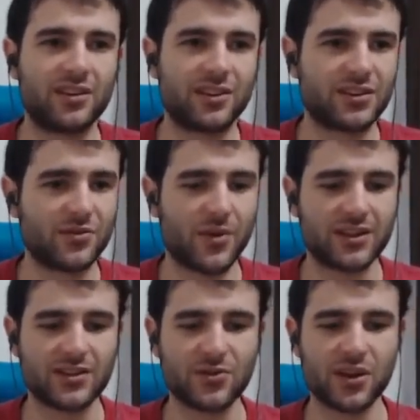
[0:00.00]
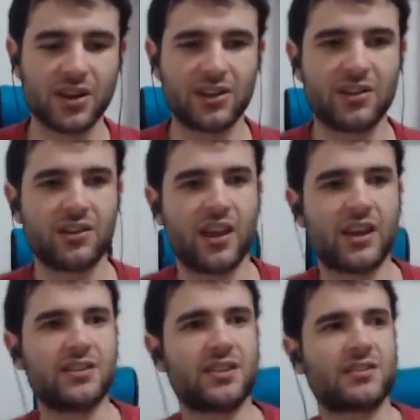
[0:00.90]
there's a way to do it in
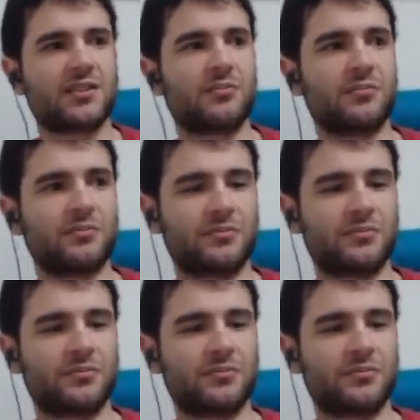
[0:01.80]
any system.